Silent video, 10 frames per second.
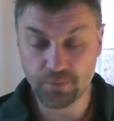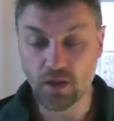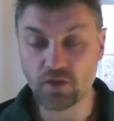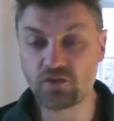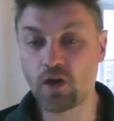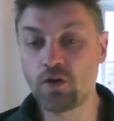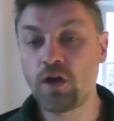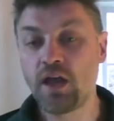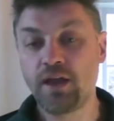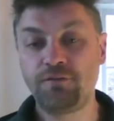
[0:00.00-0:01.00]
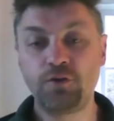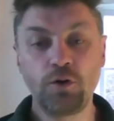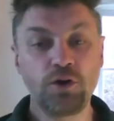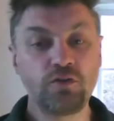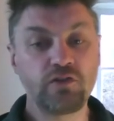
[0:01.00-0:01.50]
So if you're
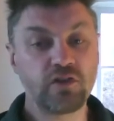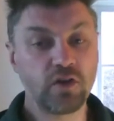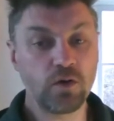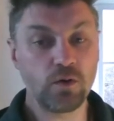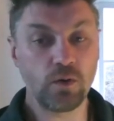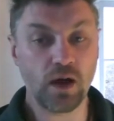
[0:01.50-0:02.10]
used to